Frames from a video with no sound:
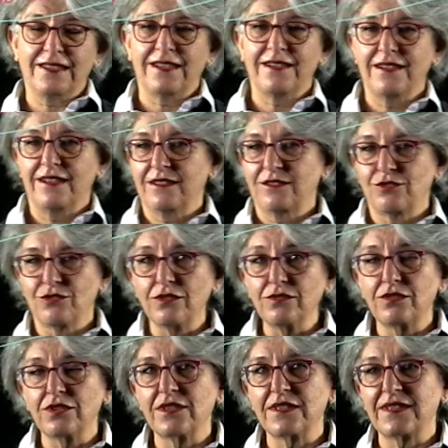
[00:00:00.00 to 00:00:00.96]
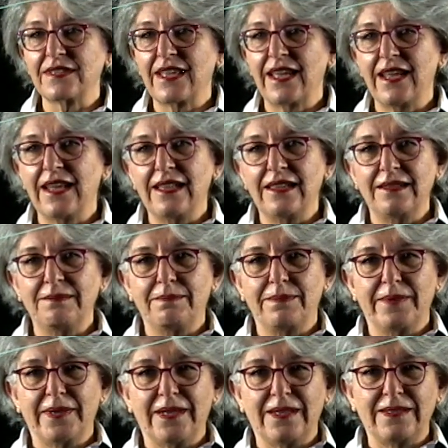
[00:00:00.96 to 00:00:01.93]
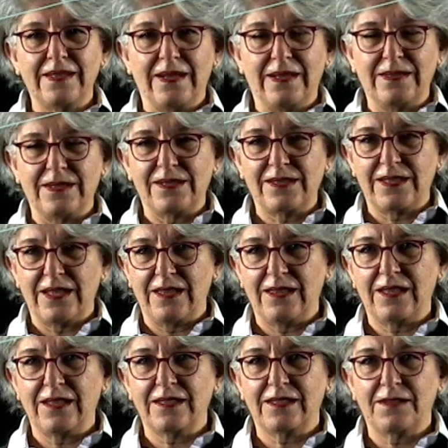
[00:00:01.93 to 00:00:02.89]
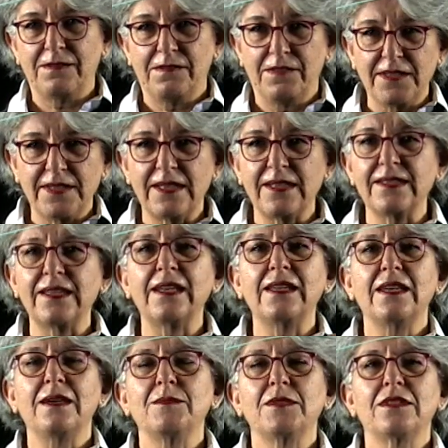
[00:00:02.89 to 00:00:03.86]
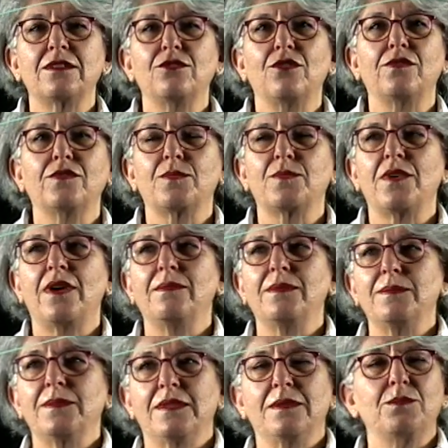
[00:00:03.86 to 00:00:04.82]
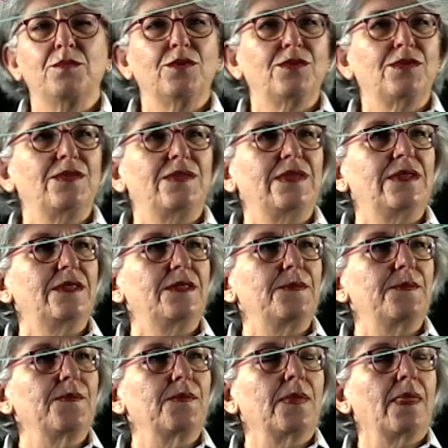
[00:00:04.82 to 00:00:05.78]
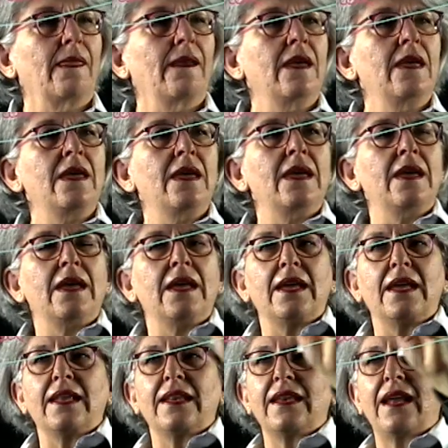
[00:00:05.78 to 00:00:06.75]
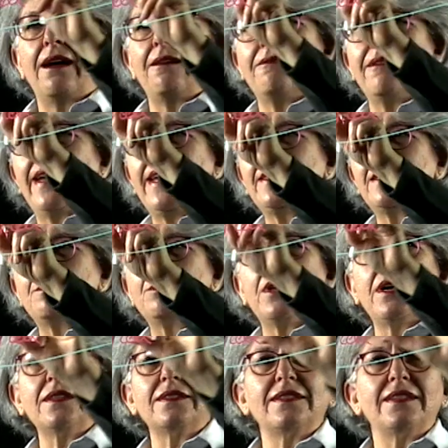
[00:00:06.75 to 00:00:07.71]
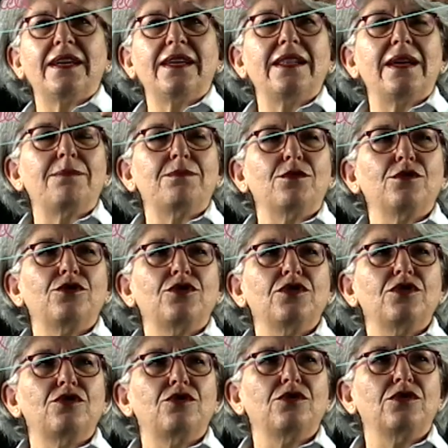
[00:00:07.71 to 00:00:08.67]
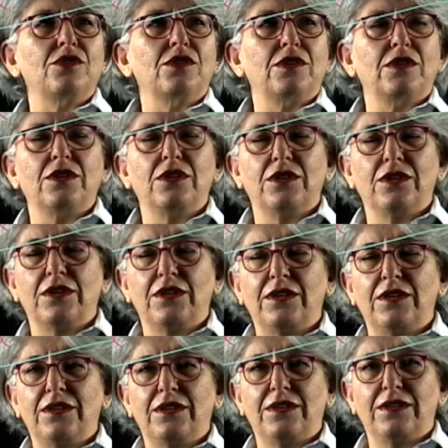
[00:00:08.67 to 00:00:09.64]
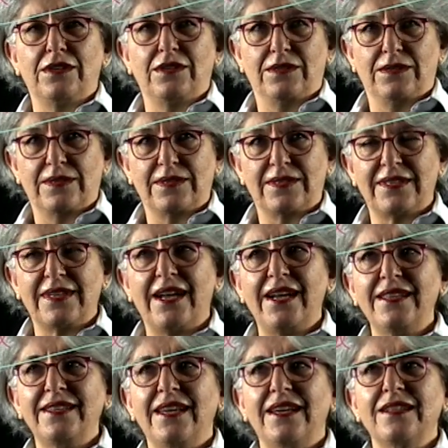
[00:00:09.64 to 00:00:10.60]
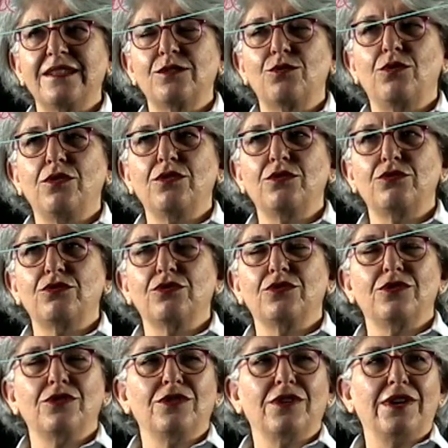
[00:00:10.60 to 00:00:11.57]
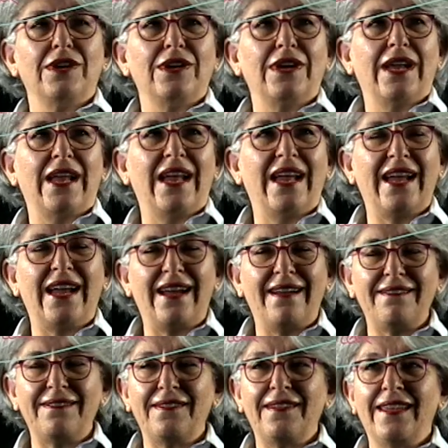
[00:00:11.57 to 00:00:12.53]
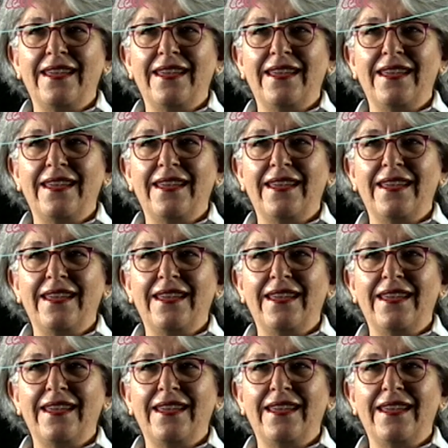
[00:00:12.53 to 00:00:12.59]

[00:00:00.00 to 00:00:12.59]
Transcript: are not drawn to the scale, but understanding the physics and chemistry of the problem is important here. Now, when the blood cell approaches to the site that is going to have